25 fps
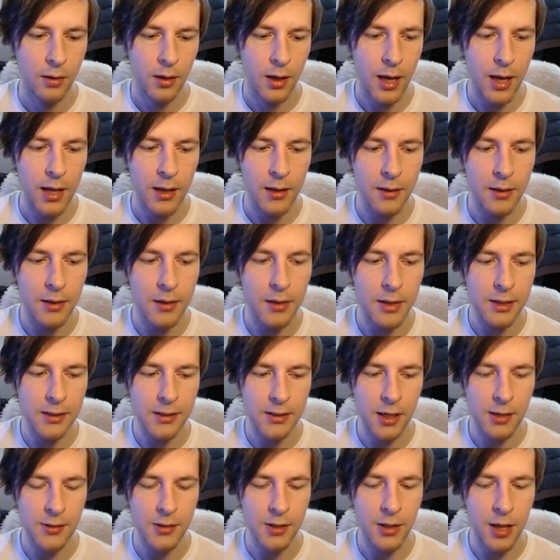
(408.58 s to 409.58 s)
And these
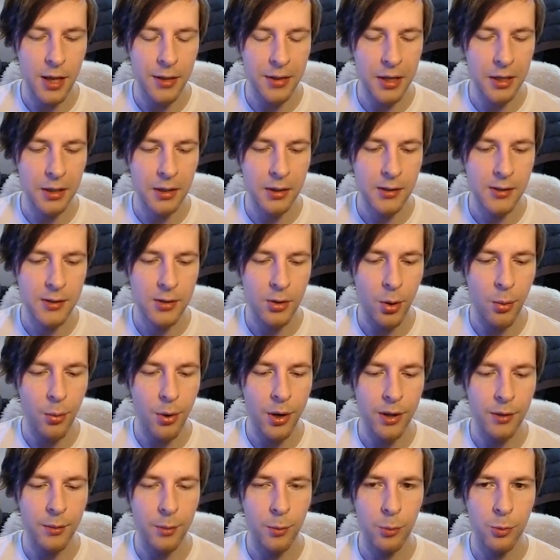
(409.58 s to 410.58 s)
cards are not that good, so I
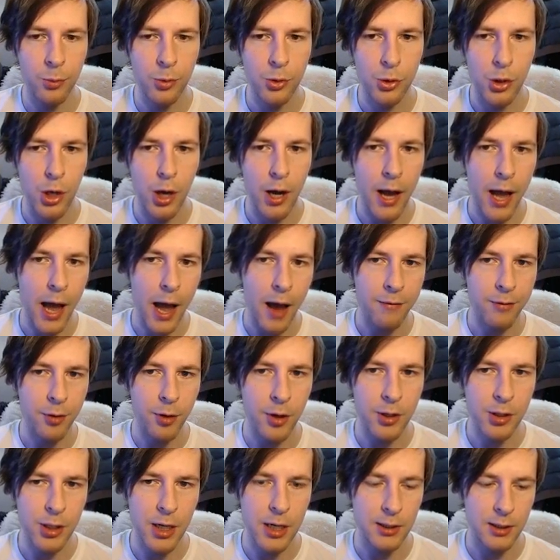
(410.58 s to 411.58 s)
want to draw after
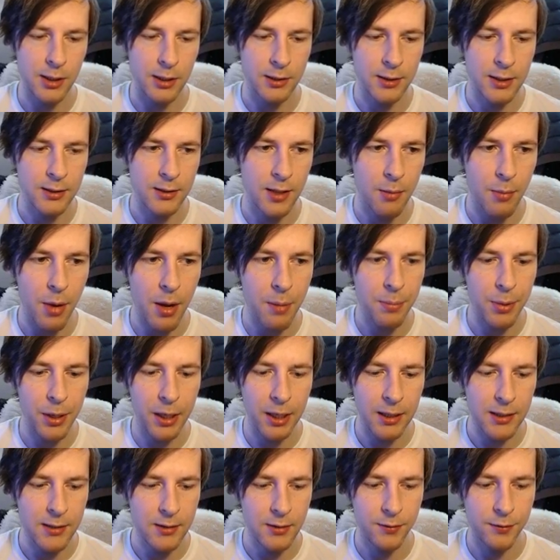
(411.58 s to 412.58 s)
I trash this, because they might
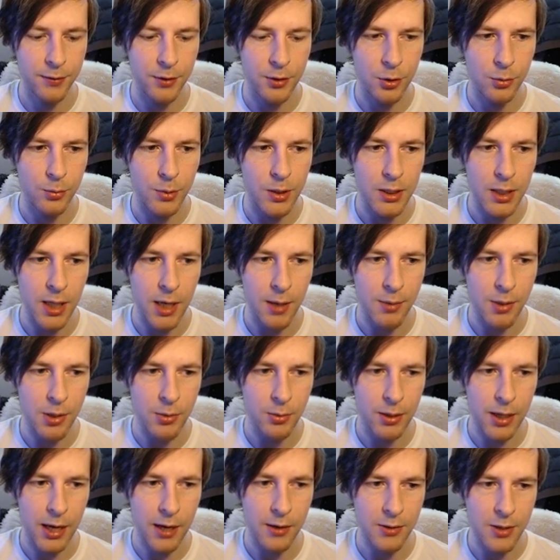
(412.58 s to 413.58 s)
ping us for two more damage
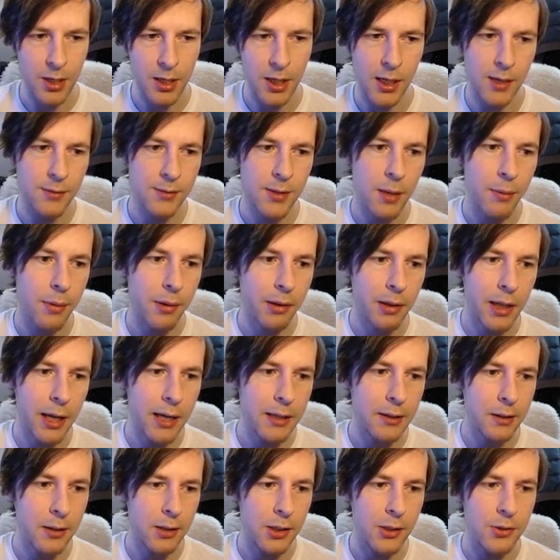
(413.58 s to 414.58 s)
with the House of Knives. And I'm
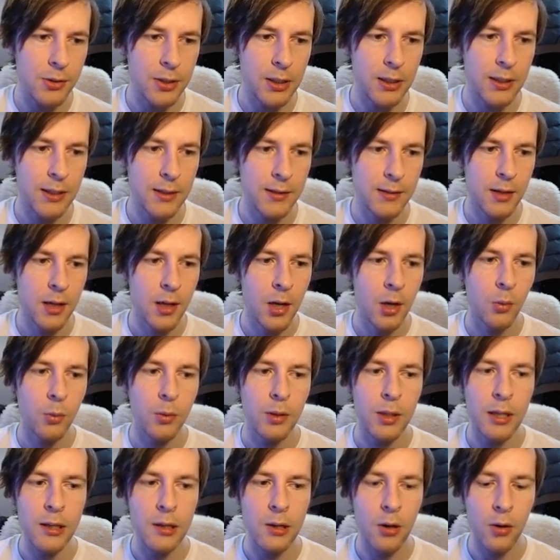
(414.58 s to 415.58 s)
glad they're using this when
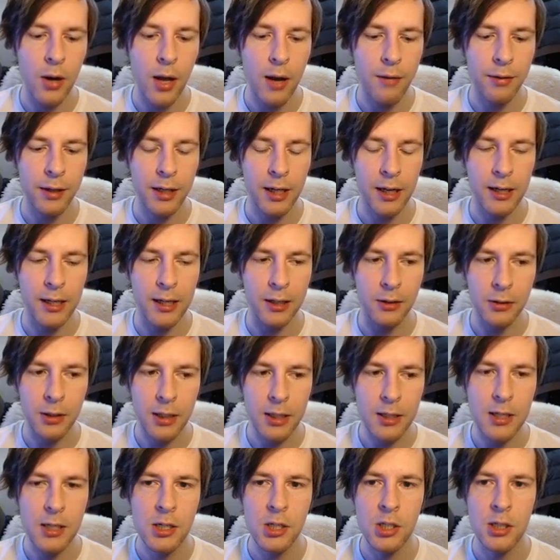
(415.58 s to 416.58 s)
they don't have, like, a kill
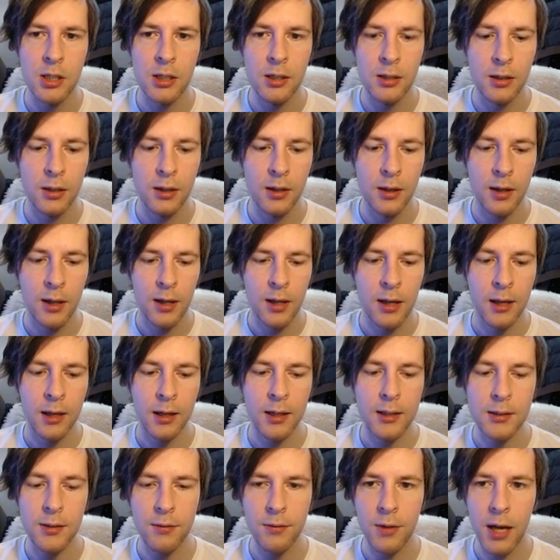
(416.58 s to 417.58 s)
condition.
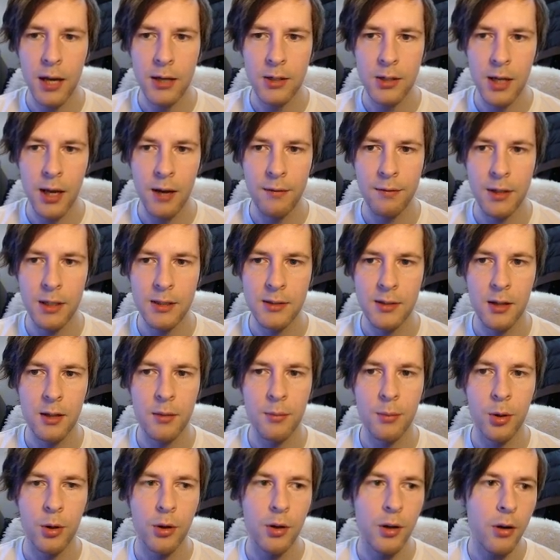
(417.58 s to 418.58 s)
Because if they actually have things on the
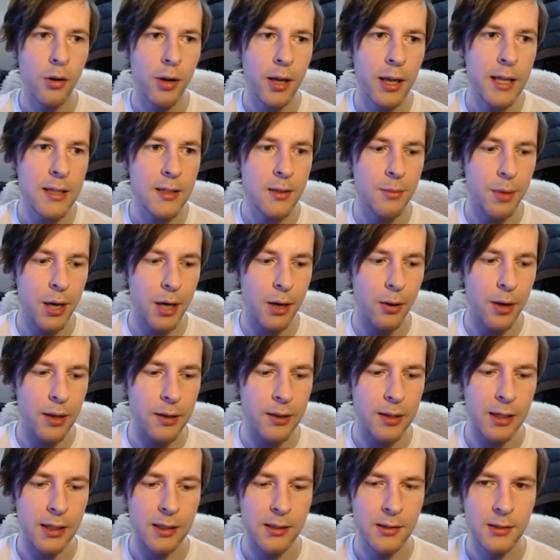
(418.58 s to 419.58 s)
board, okay, that's a
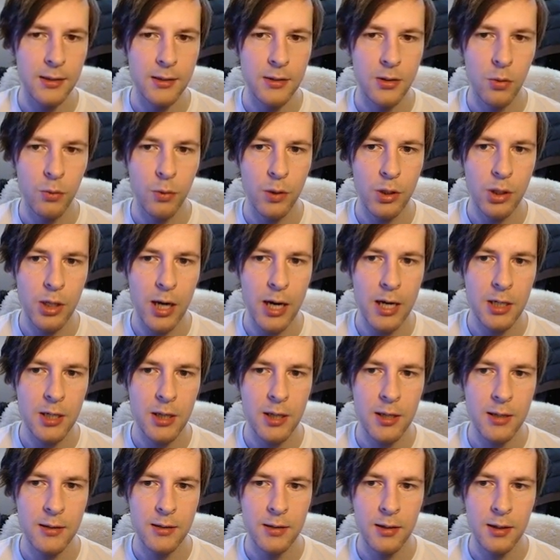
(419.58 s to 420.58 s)
bioethics. So we trash
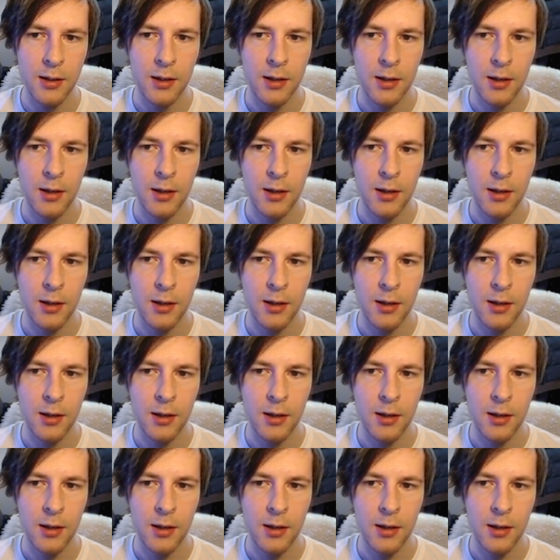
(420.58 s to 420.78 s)
this.